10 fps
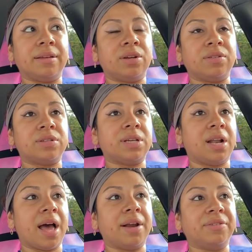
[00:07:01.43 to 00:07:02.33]
you know, there's a
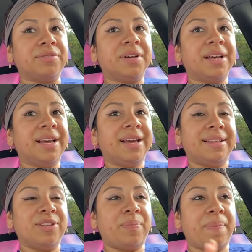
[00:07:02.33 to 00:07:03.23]
lot of
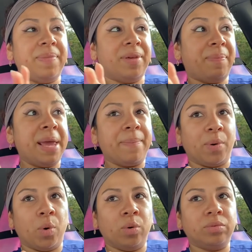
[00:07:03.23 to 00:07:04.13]
the, the
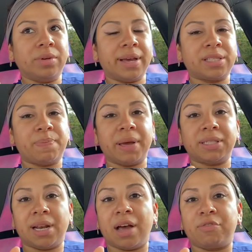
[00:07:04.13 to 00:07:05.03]
people expect
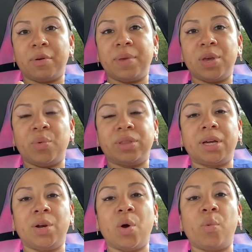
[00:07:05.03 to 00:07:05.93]
a lot from you
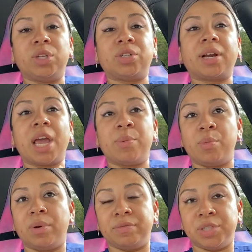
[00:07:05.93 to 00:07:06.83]
without knowing what you're
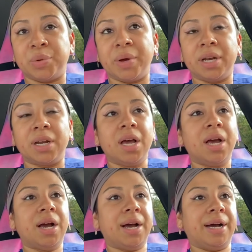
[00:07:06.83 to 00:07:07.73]
capable of doing.
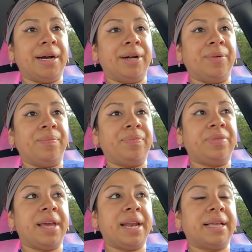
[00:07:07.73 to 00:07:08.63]
Um,
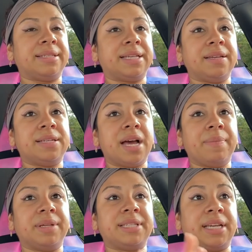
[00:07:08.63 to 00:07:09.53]
then at the same
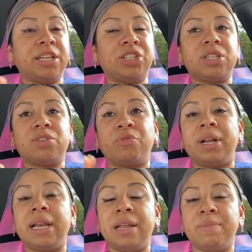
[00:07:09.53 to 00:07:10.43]
time, the technicians are
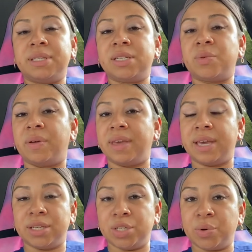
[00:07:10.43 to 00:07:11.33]
really limited to what they
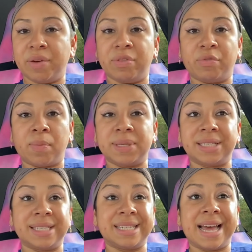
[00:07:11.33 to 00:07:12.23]
can do if the
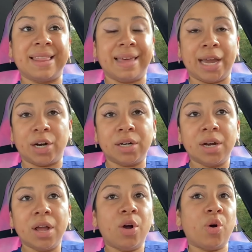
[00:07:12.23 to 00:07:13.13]
pharmacist is not there
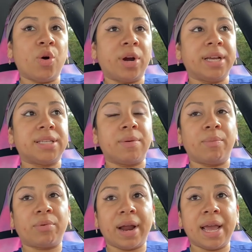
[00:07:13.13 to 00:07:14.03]
or it's on
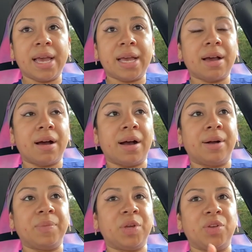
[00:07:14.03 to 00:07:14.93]
break.
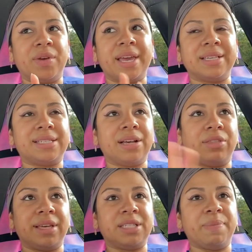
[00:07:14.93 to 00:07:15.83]
Um, you know, you can't sell
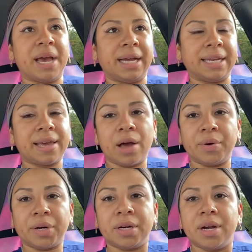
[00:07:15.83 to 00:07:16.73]
things behind the counter.